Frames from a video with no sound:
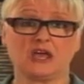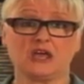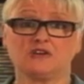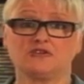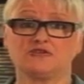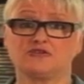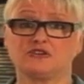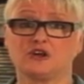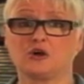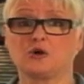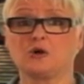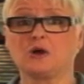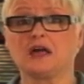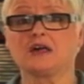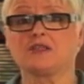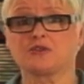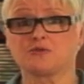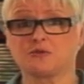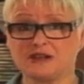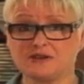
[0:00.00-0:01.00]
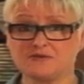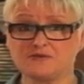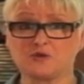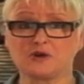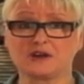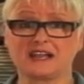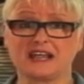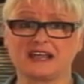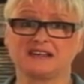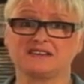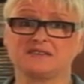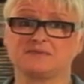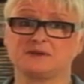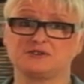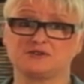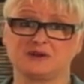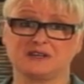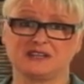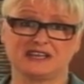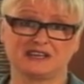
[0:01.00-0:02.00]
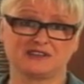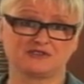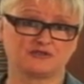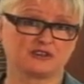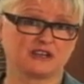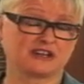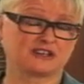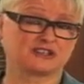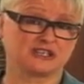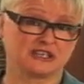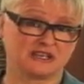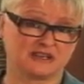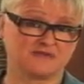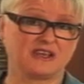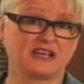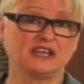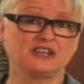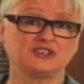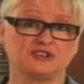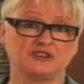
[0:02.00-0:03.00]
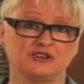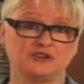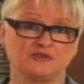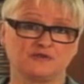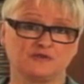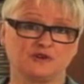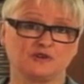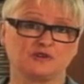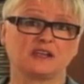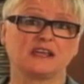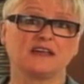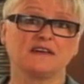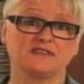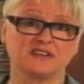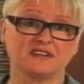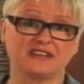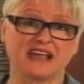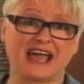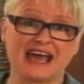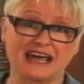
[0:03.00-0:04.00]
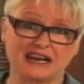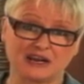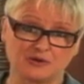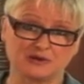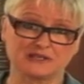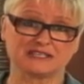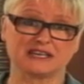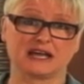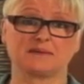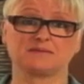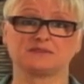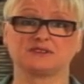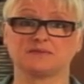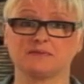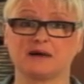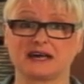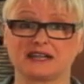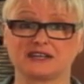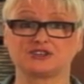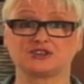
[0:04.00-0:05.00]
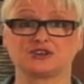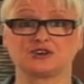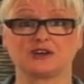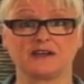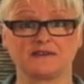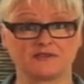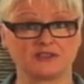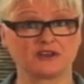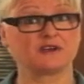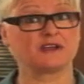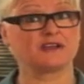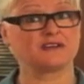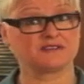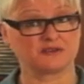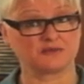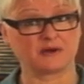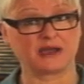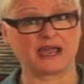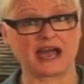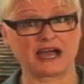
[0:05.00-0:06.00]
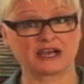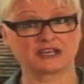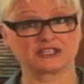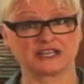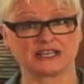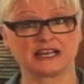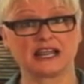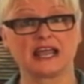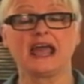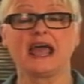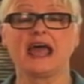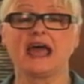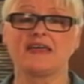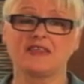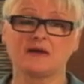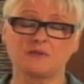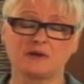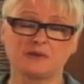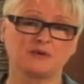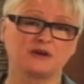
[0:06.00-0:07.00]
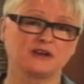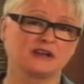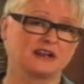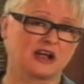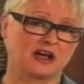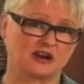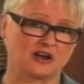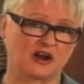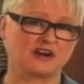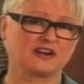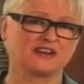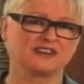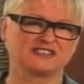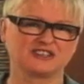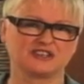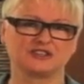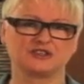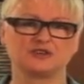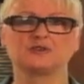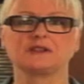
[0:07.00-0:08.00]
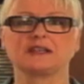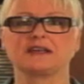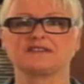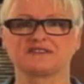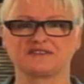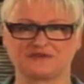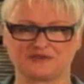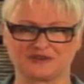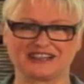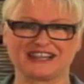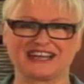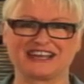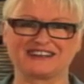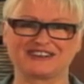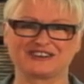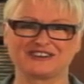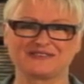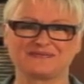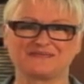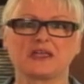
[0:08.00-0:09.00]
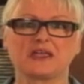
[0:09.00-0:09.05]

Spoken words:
So 3 to 4 days between the introduction of each new food gives us adequate time to monitor if there is a reaction, and then we put it on our to-do list for later.